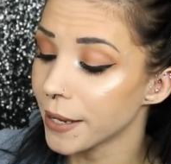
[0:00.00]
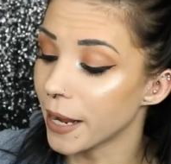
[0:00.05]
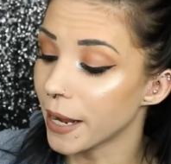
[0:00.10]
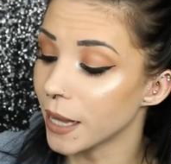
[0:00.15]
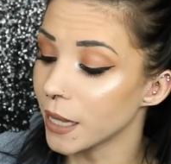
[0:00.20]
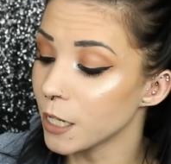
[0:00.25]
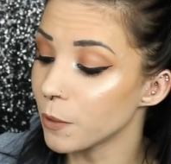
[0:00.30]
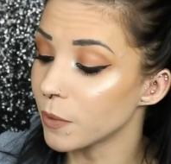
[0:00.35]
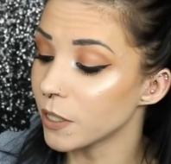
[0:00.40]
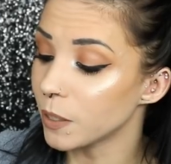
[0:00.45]

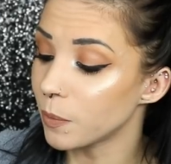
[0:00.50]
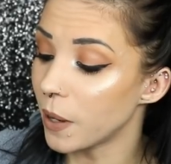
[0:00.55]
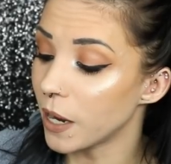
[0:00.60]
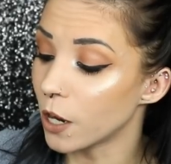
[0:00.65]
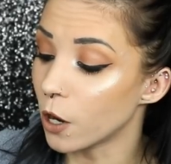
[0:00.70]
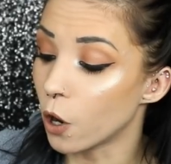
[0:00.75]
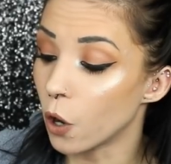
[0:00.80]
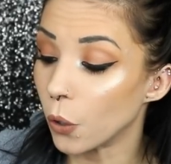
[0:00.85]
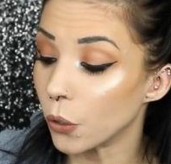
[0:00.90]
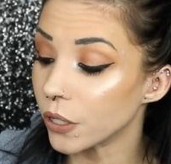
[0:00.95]
Kelly must
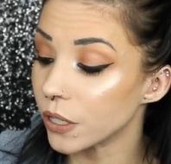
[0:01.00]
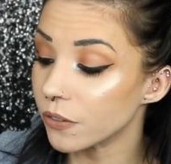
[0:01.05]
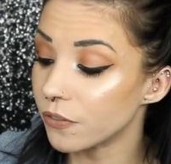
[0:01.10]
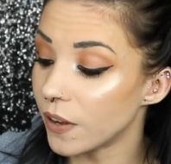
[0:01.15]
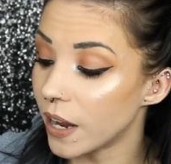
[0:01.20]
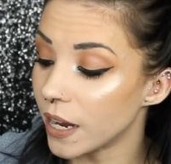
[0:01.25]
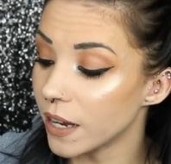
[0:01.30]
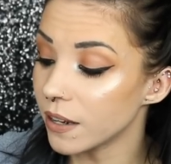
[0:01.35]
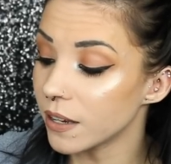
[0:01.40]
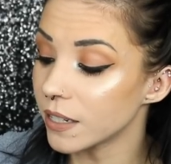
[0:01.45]
make a
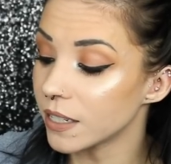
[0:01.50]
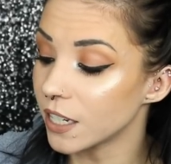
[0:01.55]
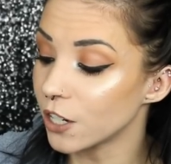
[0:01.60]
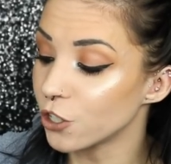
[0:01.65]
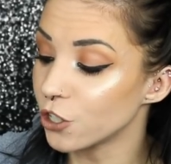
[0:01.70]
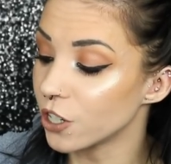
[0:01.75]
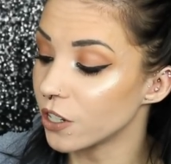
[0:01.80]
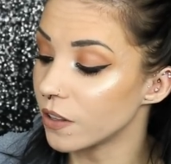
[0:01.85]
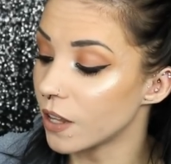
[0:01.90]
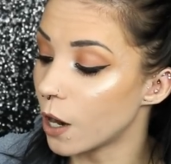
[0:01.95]
horrifying
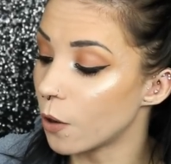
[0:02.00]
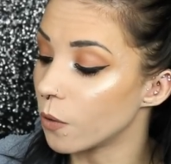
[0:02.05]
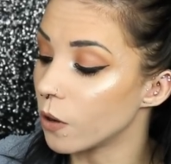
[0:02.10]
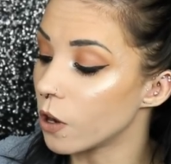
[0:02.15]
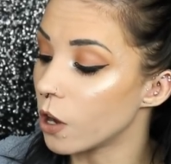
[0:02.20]
decision that